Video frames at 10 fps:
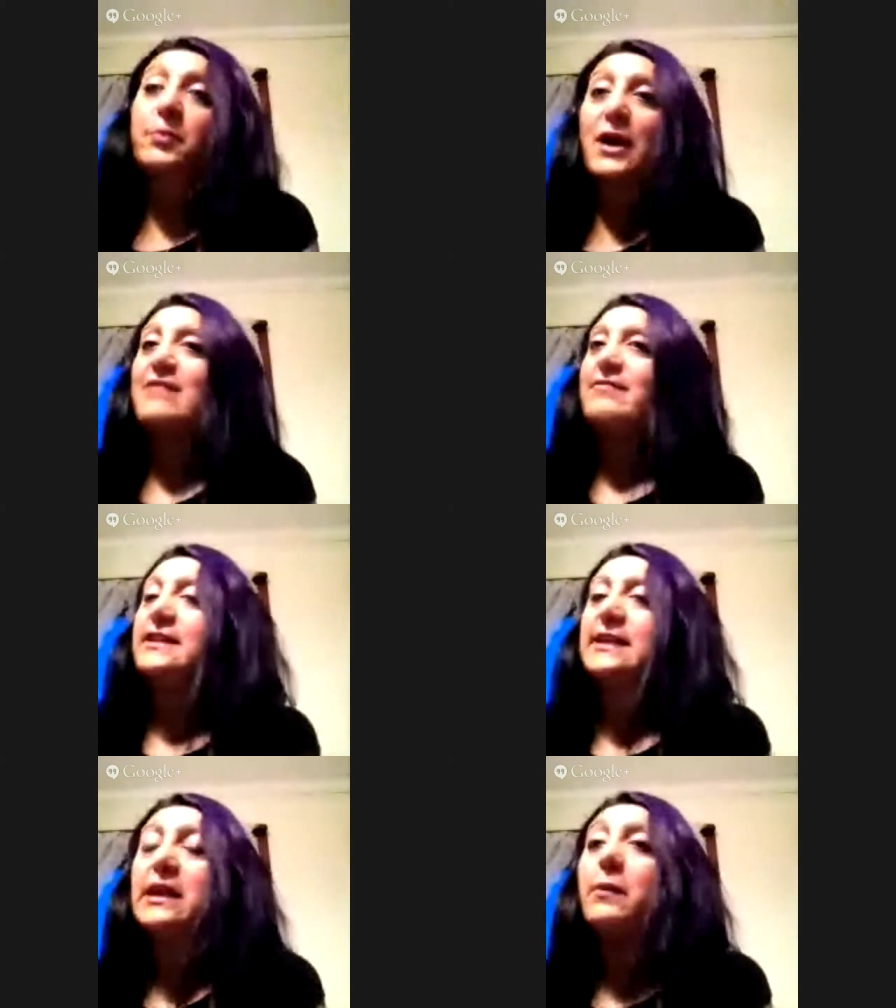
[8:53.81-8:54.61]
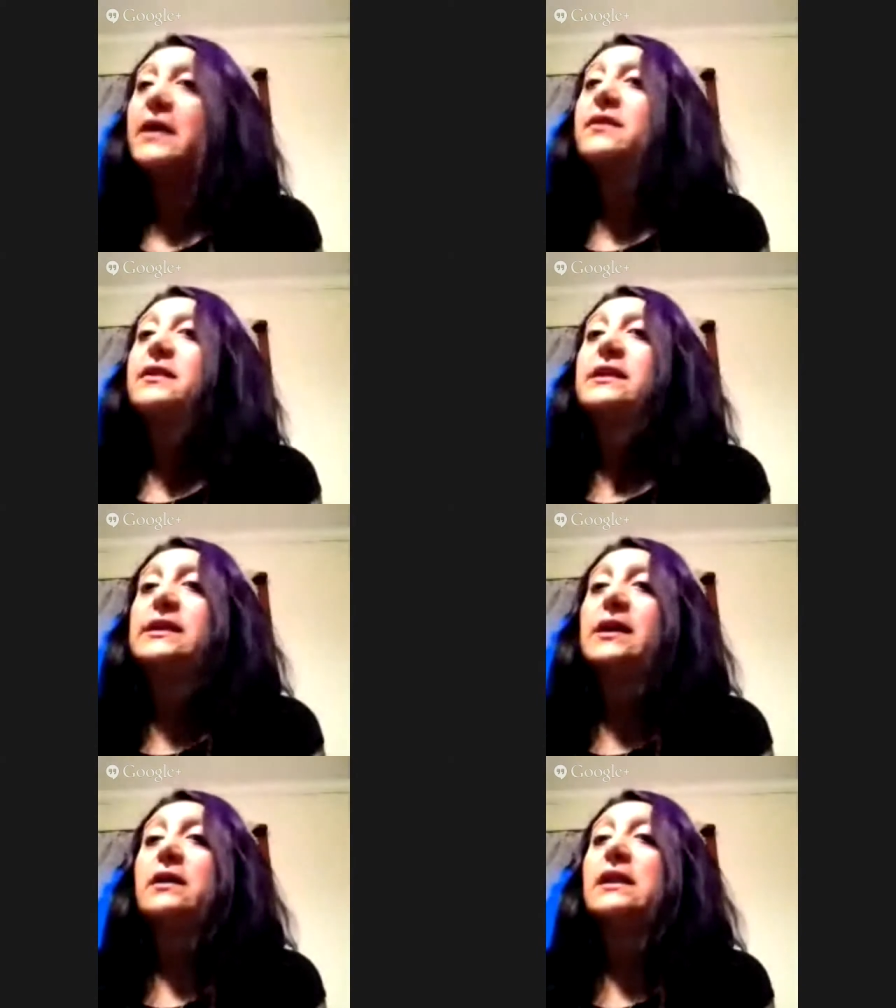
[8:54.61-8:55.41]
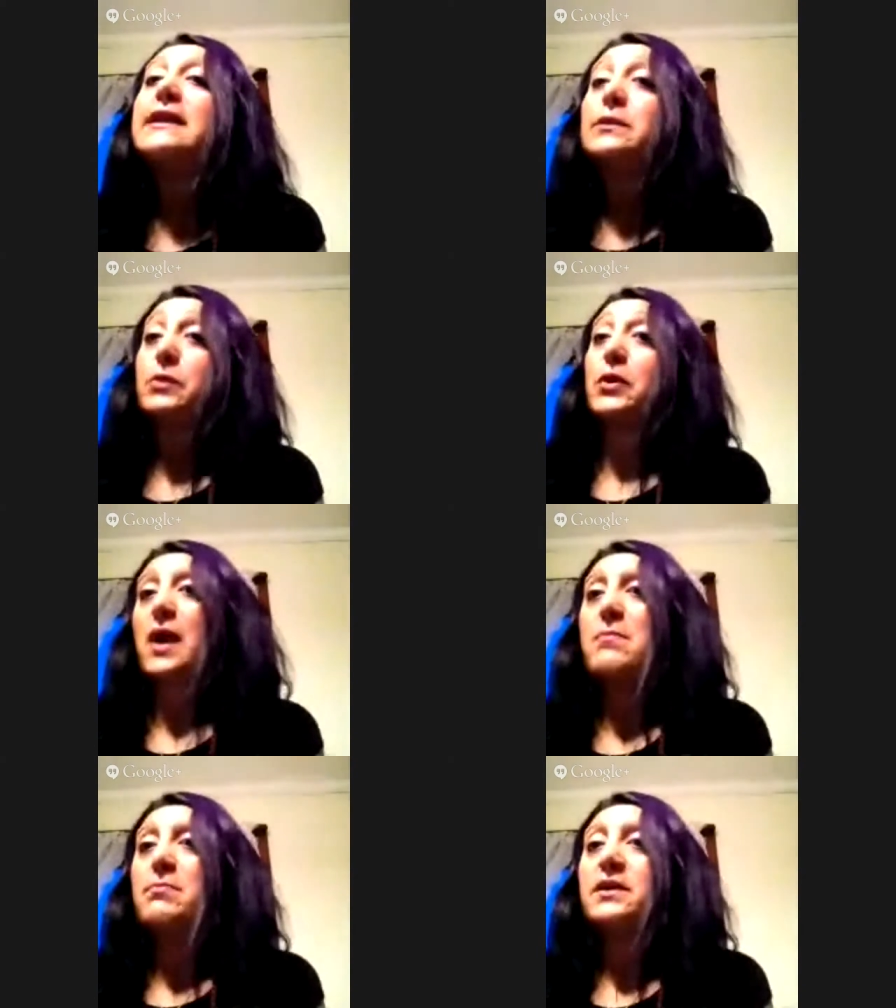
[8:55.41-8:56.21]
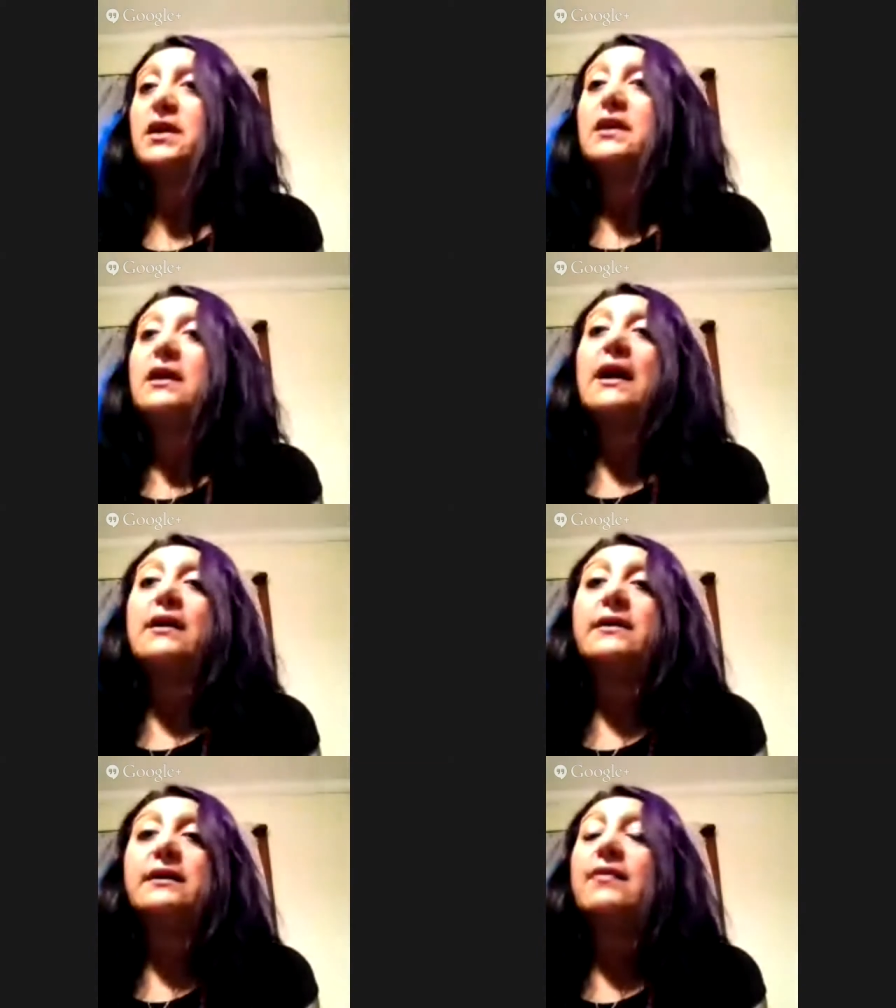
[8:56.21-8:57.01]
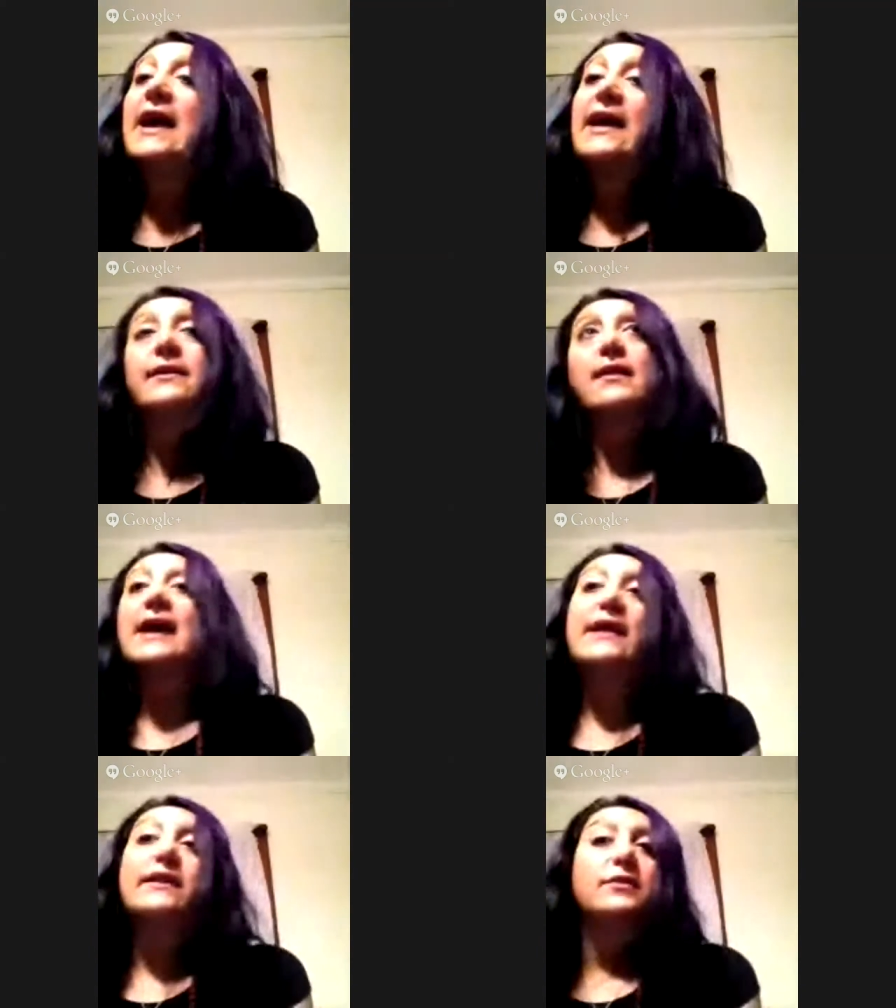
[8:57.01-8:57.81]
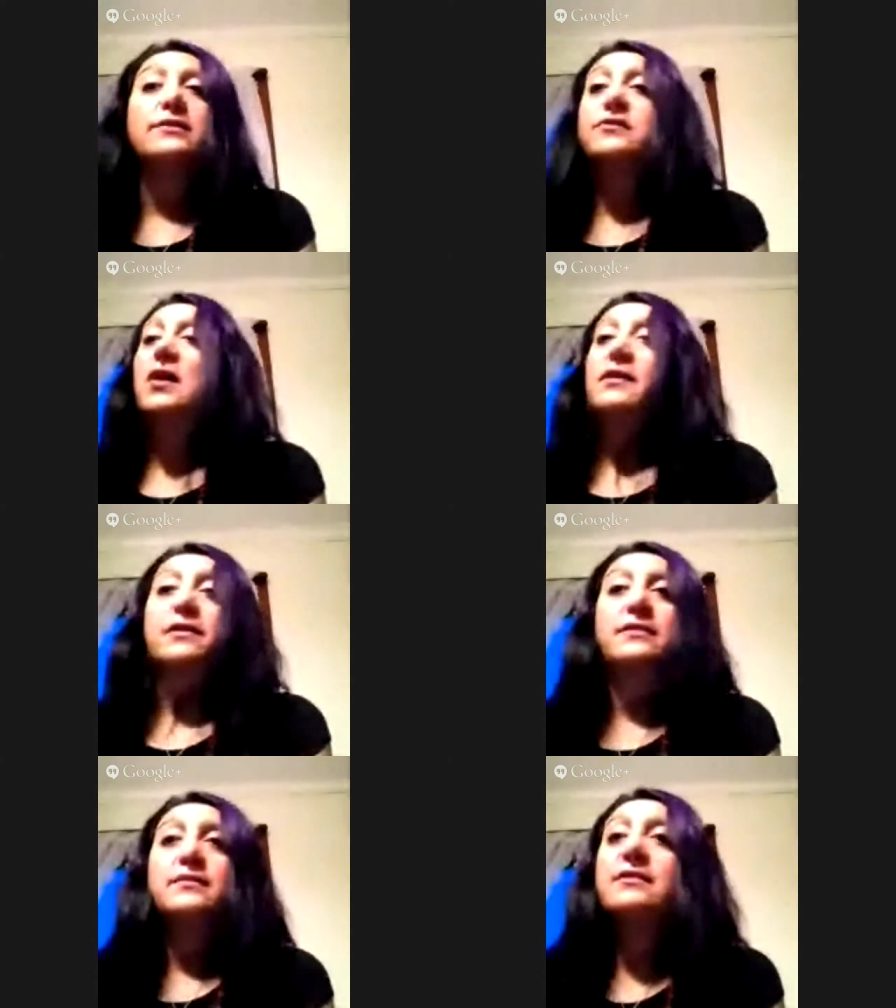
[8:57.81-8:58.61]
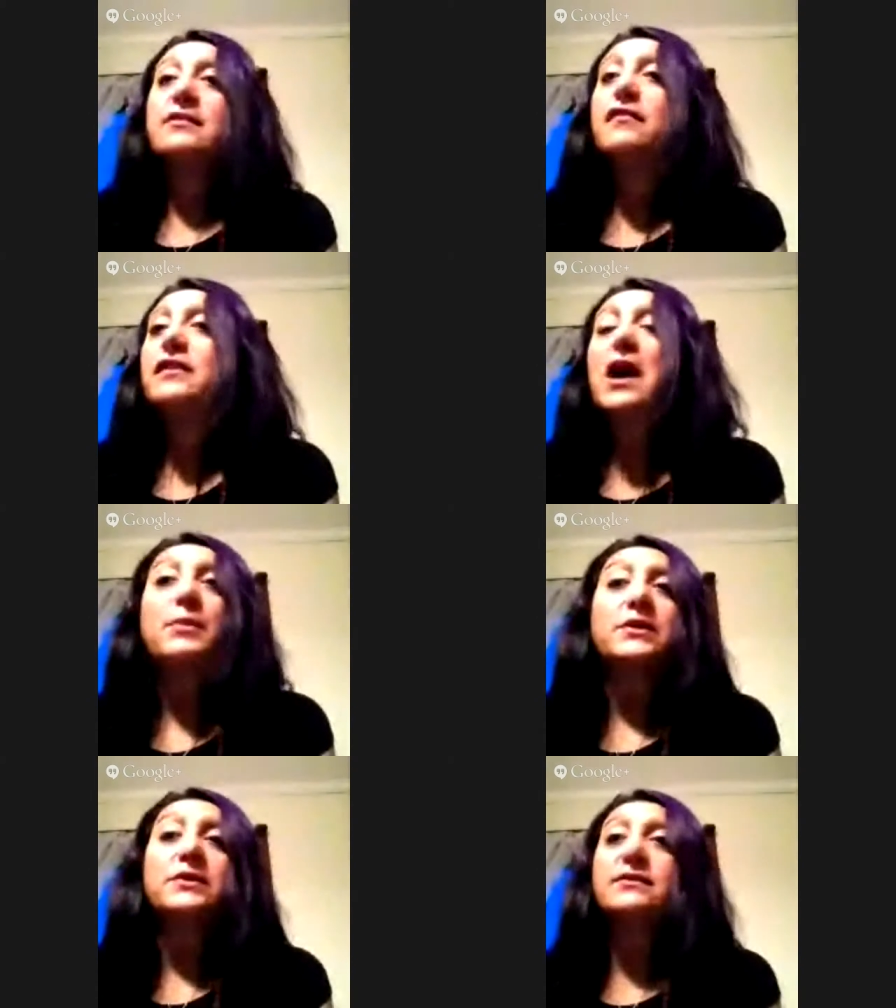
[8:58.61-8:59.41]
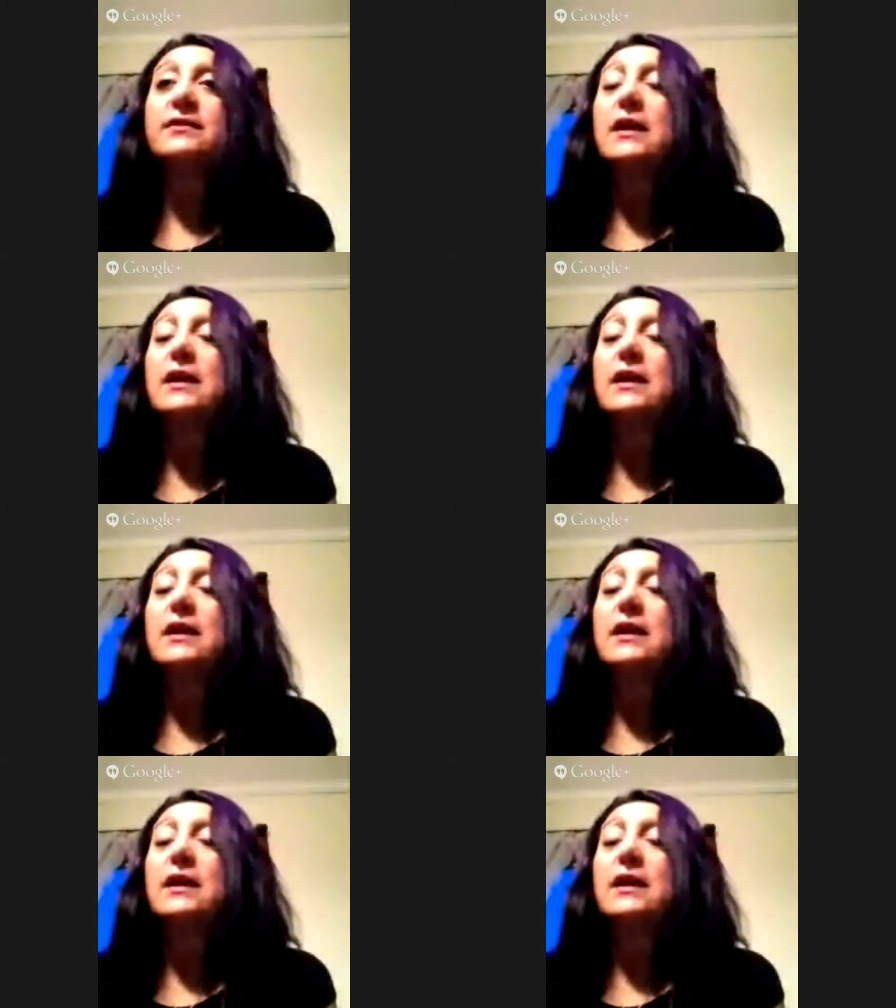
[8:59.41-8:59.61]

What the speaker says: privately, about the lining program, and that is just phenomenal.